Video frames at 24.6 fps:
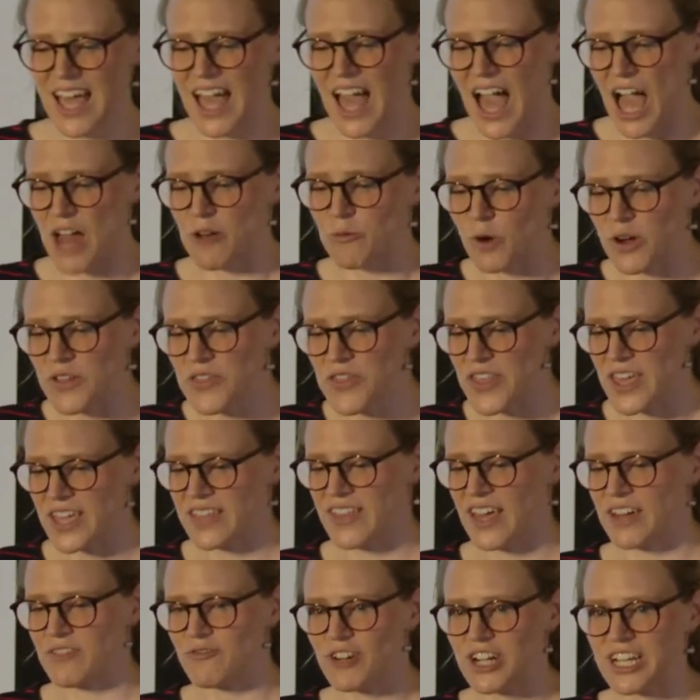And one thing
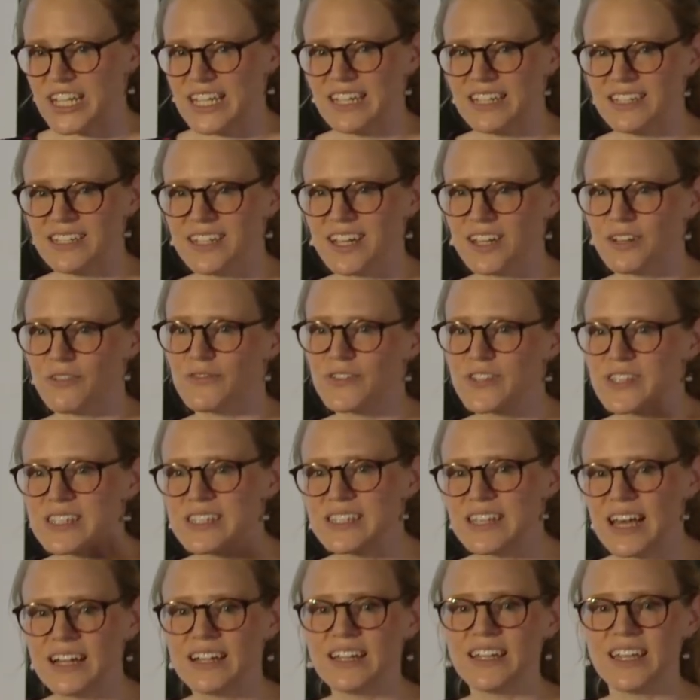that really kind of
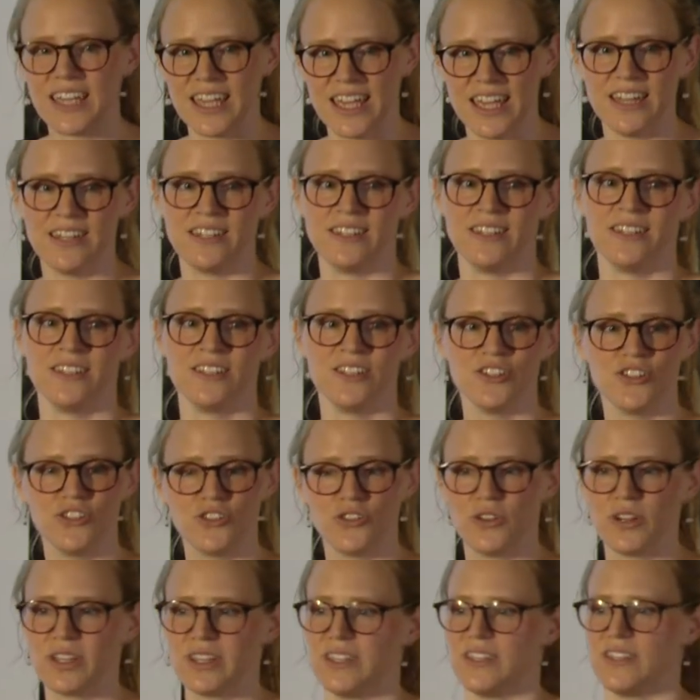sunk in
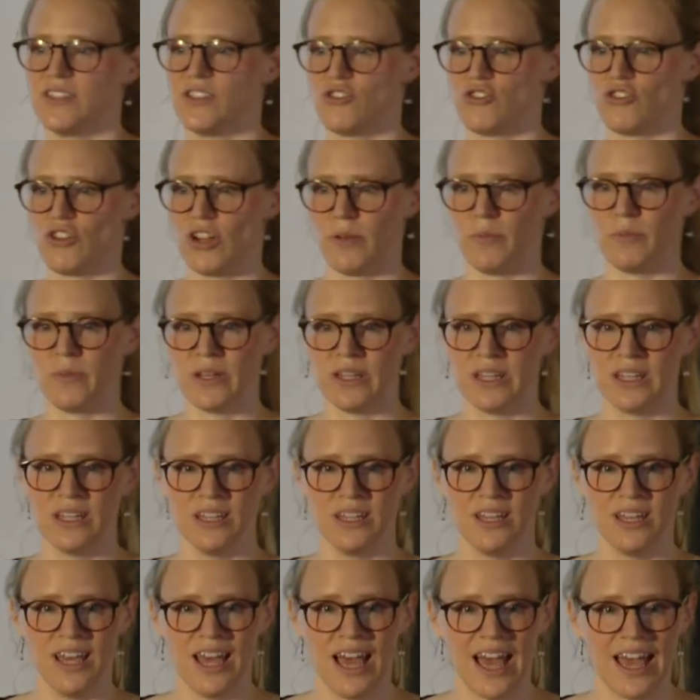during this trip
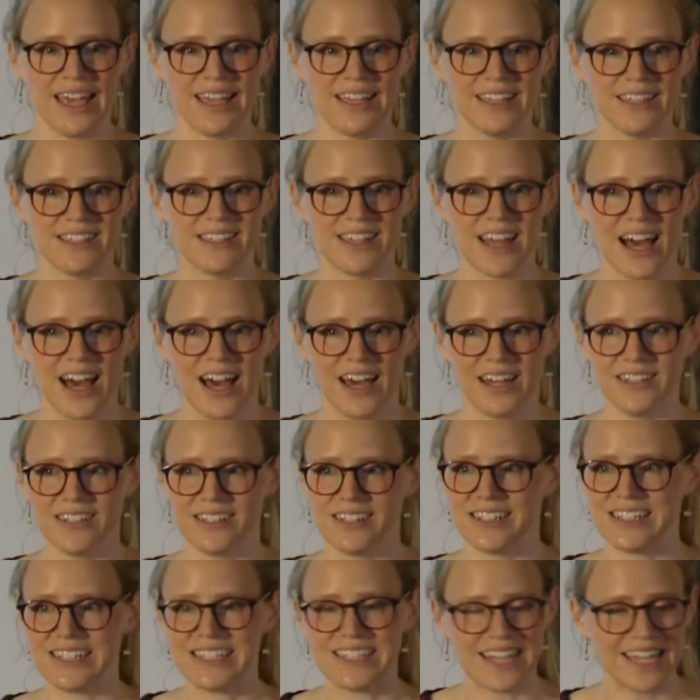is that
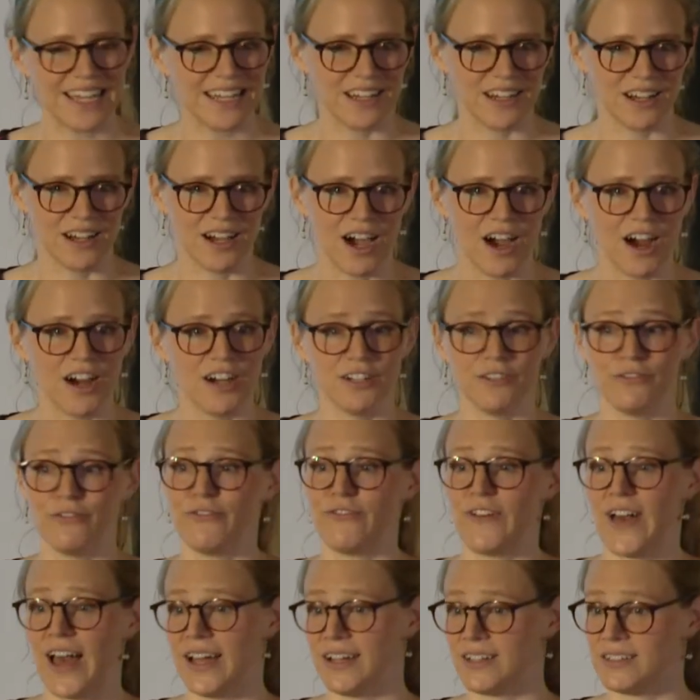data aren't
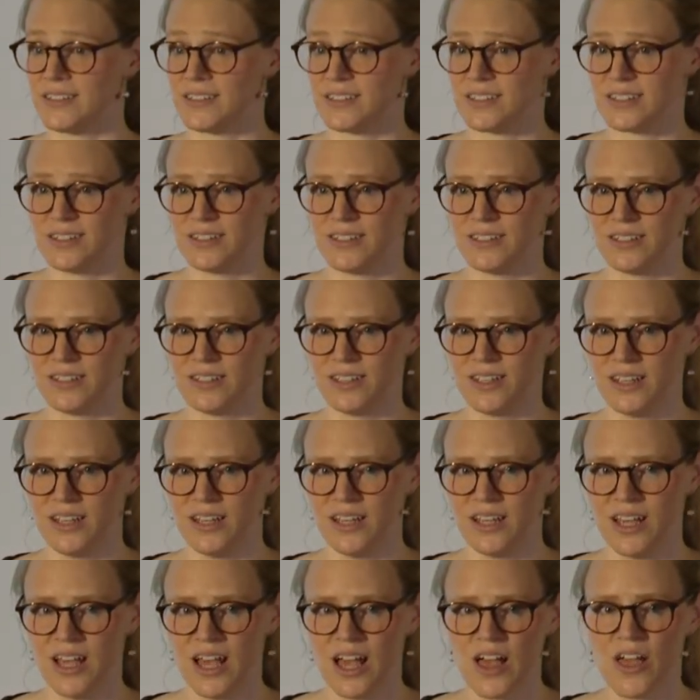facts.
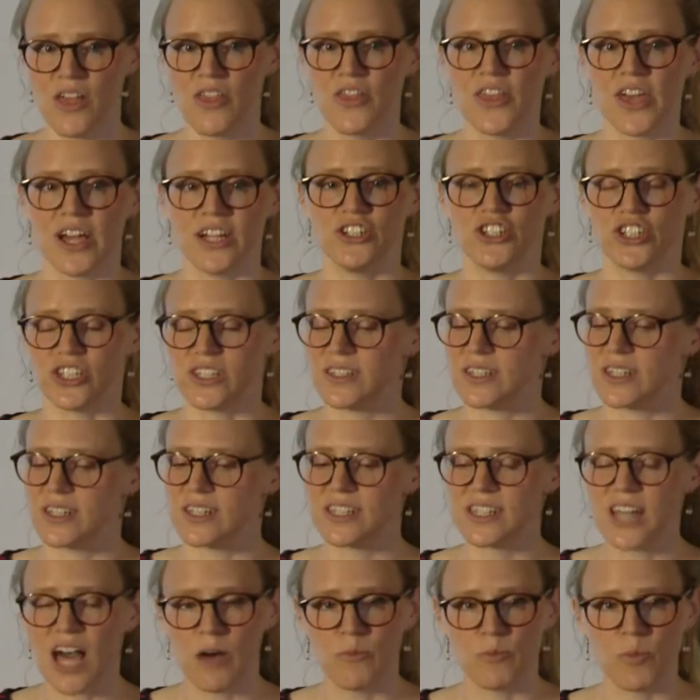They're just the
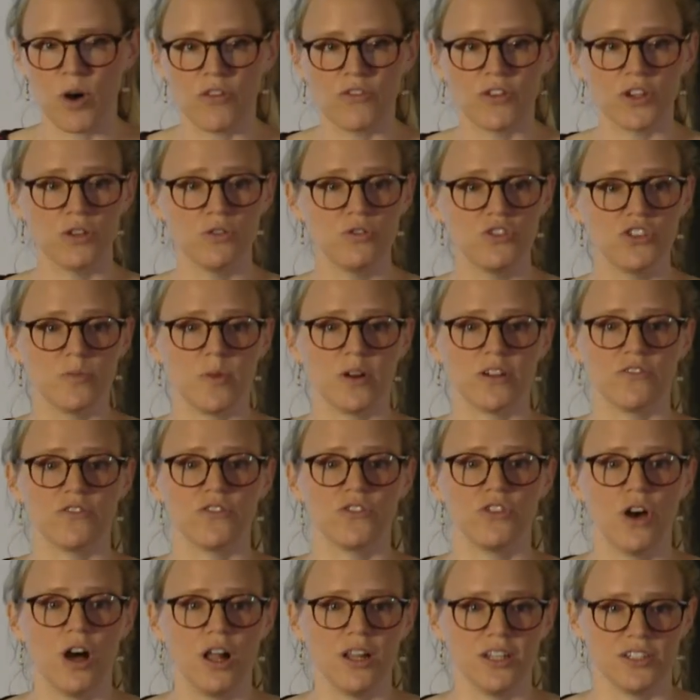sum of a huge amount of
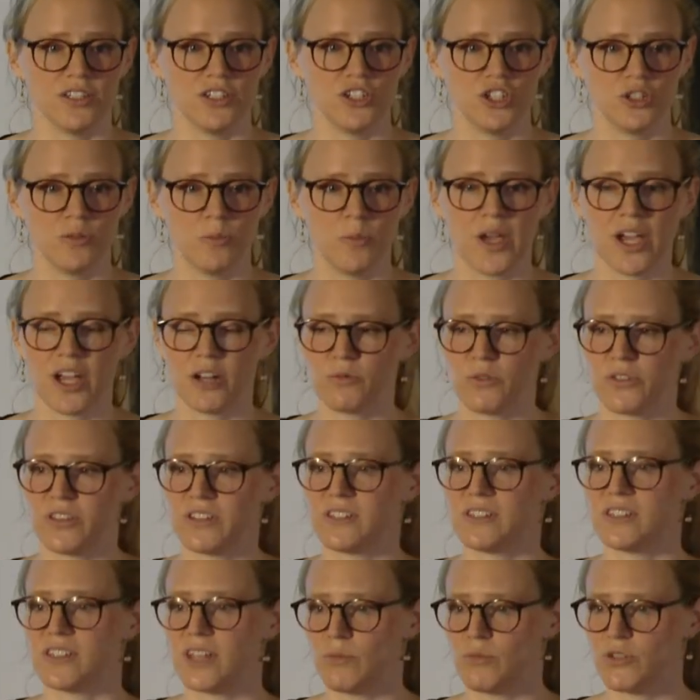knowledge paired with
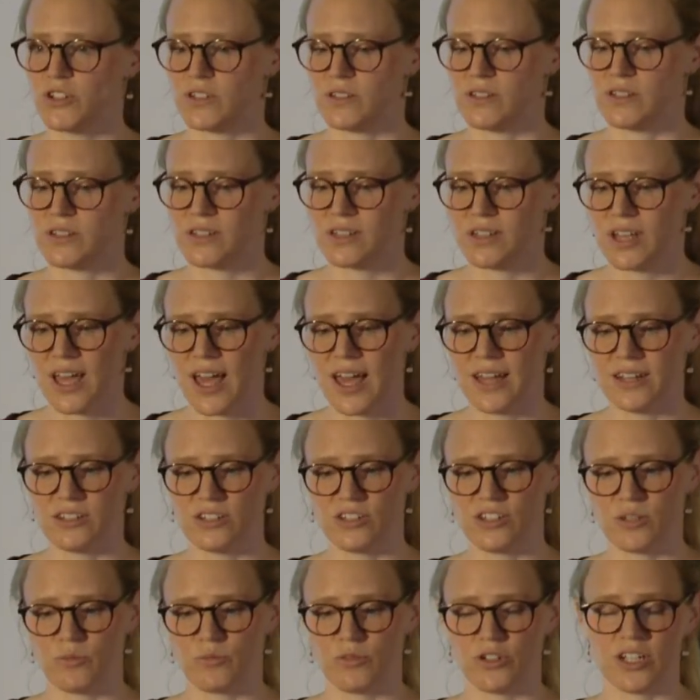assumptions and
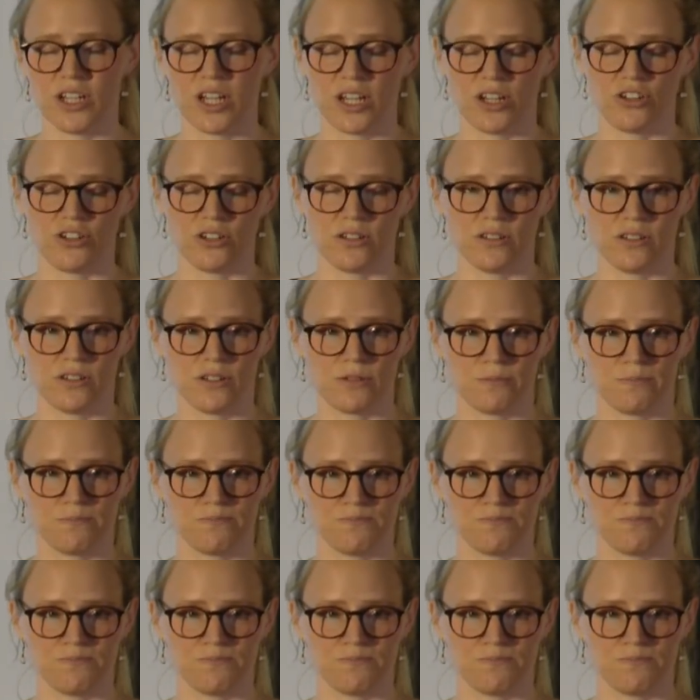interpretations.